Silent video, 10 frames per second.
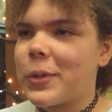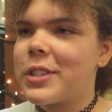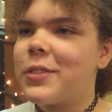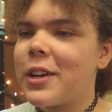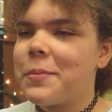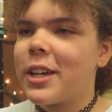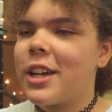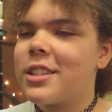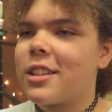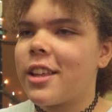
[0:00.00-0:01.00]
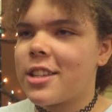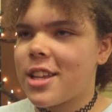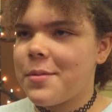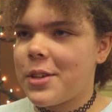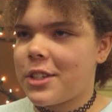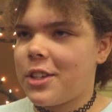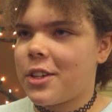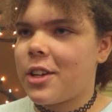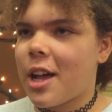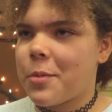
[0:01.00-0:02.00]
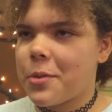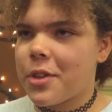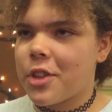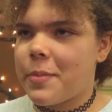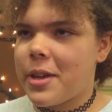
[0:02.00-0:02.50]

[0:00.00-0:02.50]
Well, it's fun because a lot of the time you get to collaborate with other